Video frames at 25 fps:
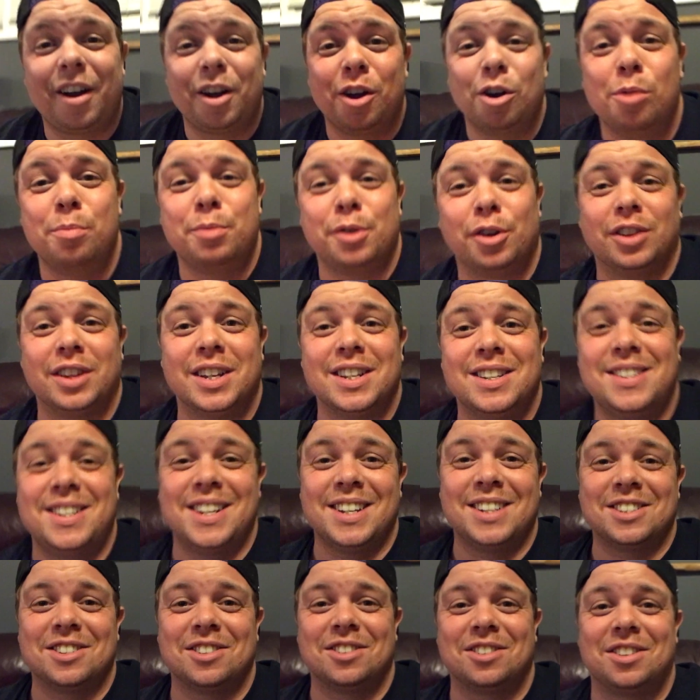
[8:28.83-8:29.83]
I hope your
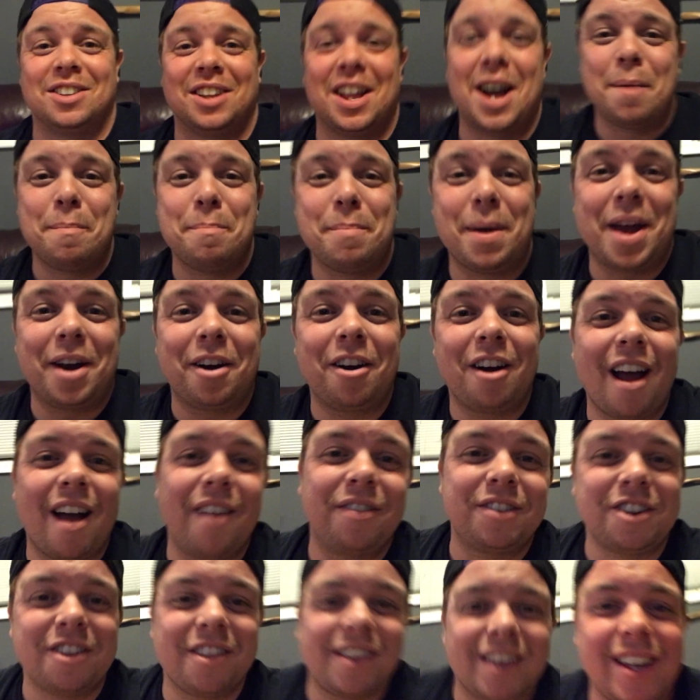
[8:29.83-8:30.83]
listings look a lot better
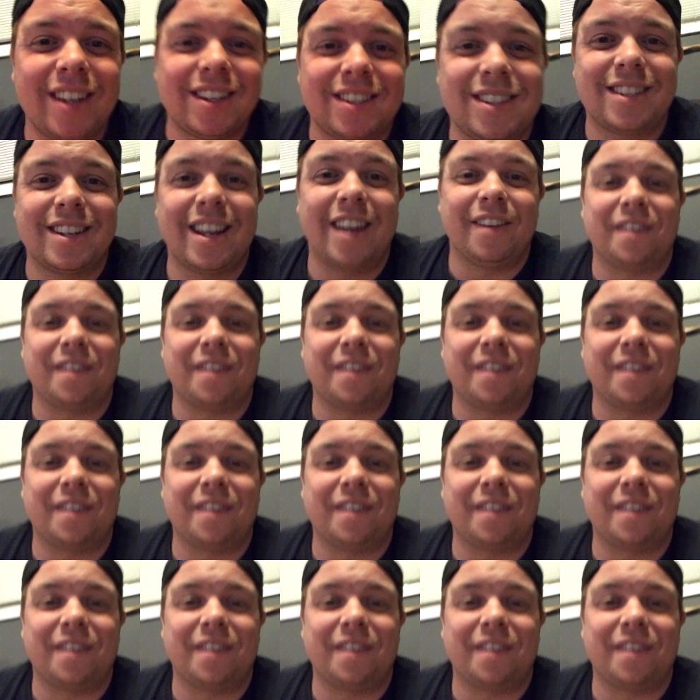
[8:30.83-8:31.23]
after this.